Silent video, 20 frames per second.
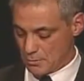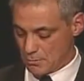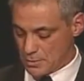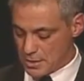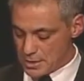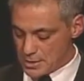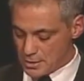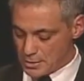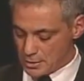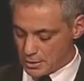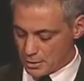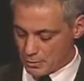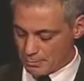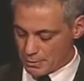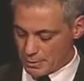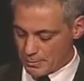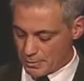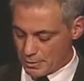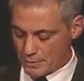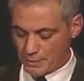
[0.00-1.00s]
Meeting young
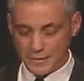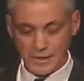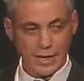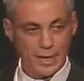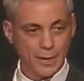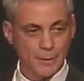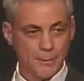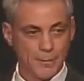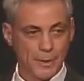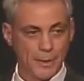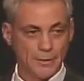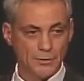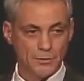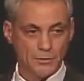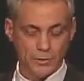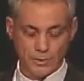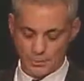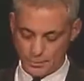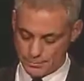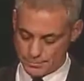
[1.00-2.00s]
people on the campaign
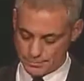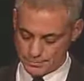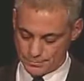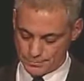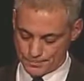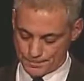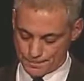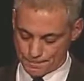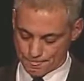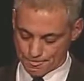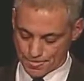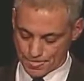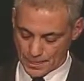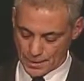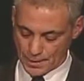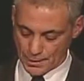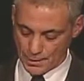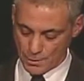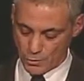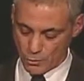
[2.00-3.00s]
trail
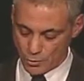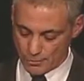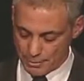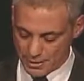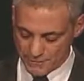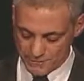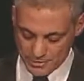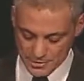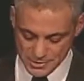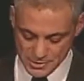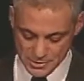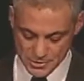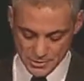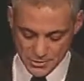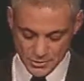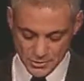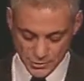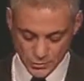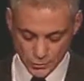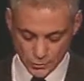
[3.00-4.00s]
or in my
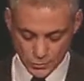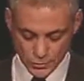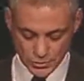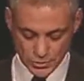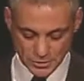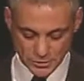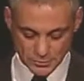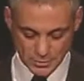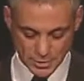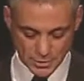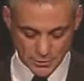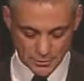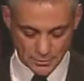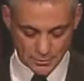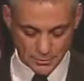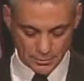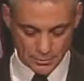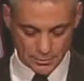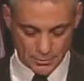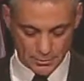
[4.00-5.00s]
visits to schools as
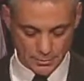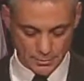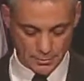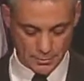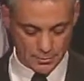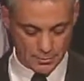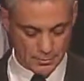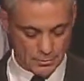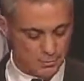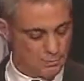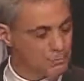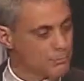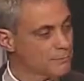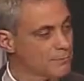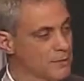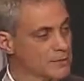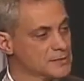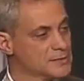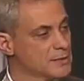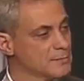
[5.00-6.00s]
mayor,
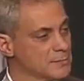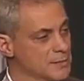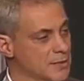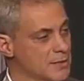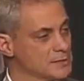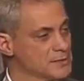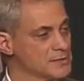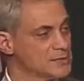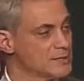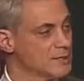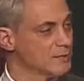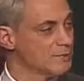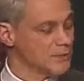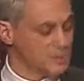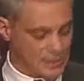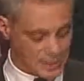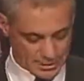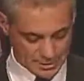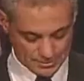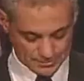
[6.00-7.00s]
that's something I see every
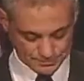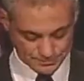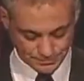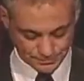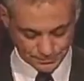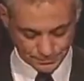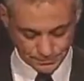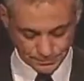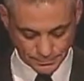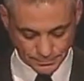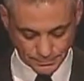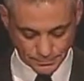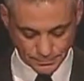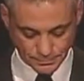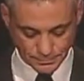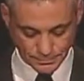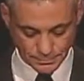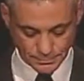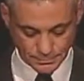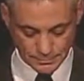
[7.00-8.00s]
day.
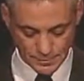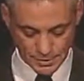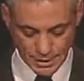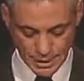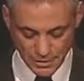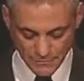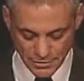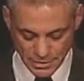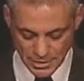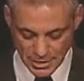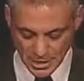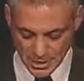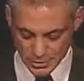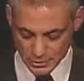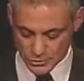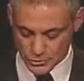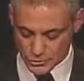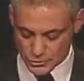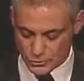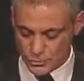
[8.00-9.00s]
Every day,
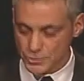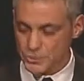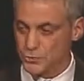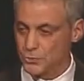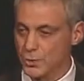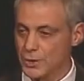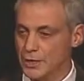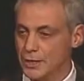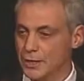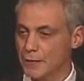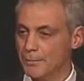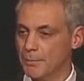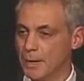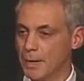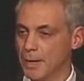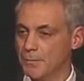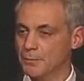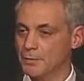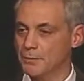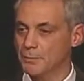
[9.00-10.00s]
our students wake up
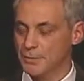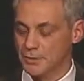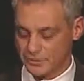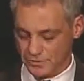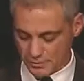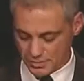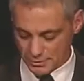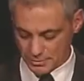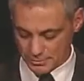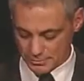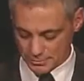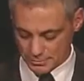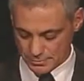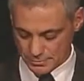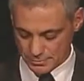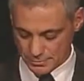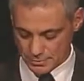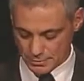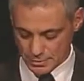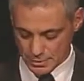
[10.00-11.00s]
optimistic
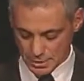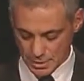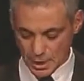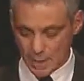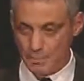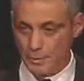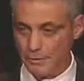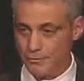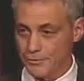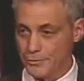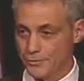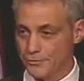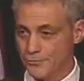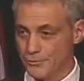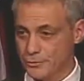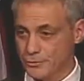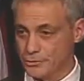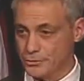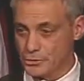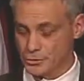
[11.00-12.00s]
about their
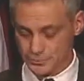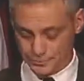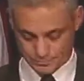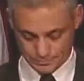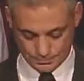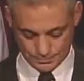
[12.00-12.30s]
future.